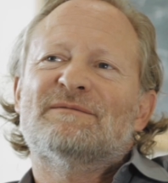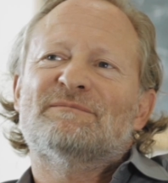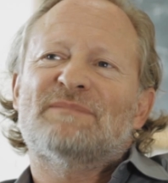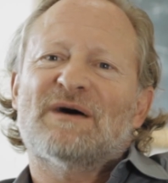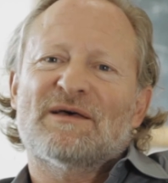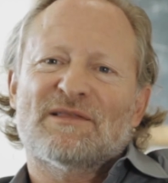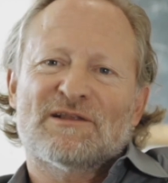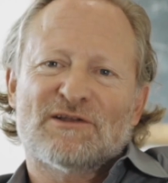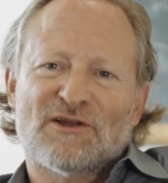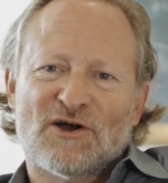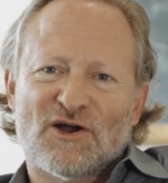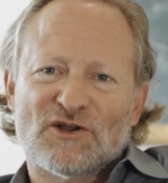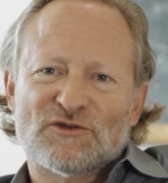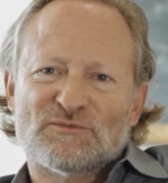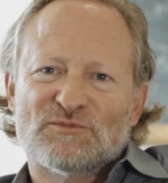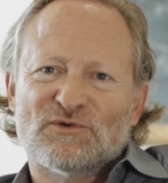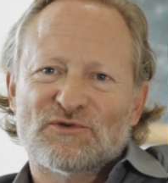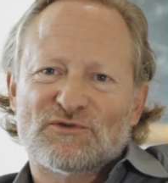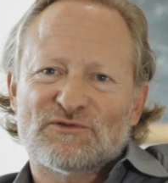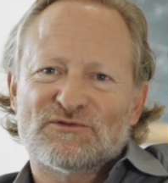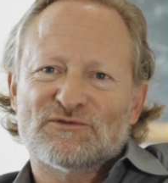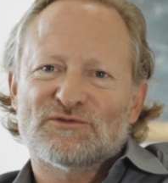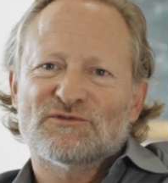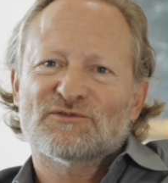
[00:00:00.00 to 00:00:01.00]
by the large
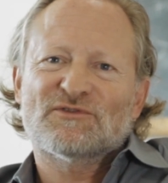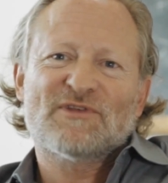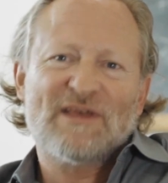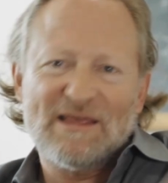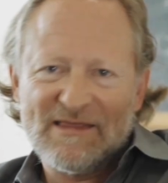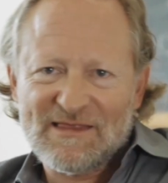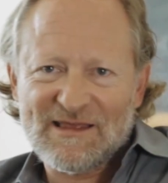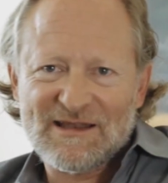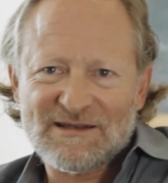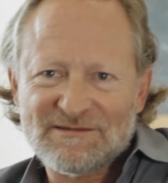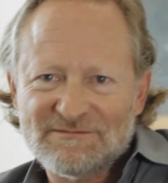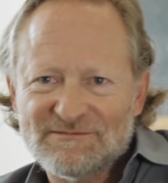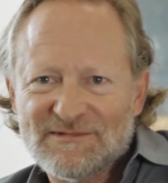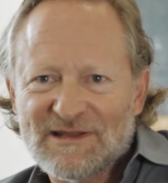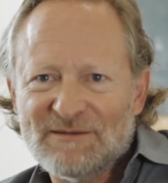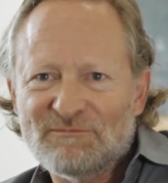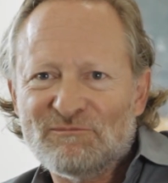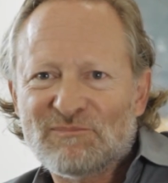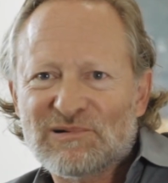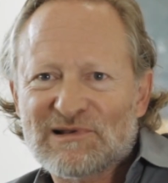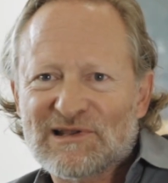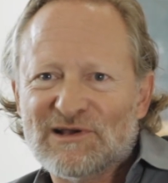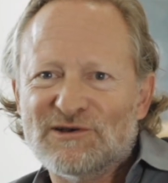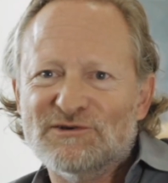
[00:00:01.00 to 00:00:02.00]
bookstores. They then
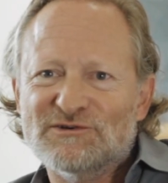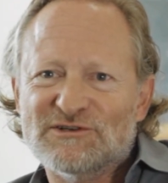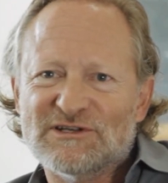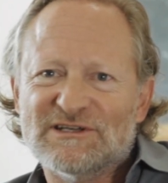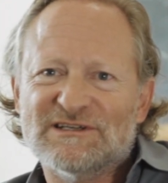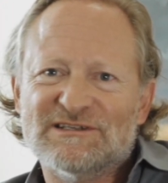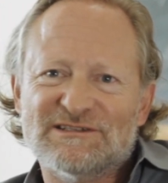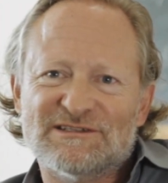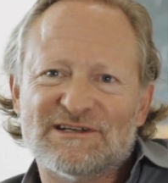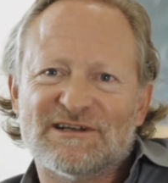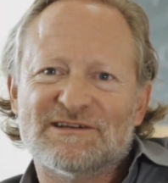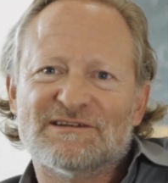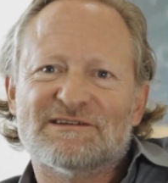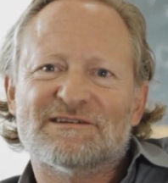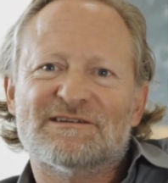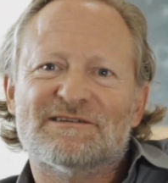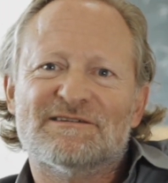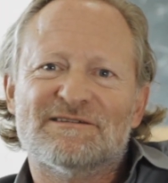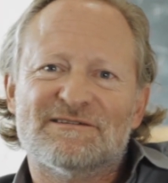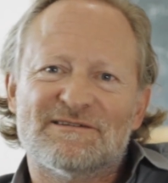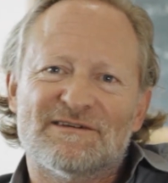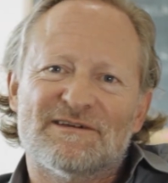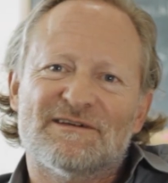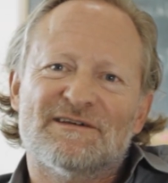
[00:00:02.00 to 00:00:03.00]
imploded under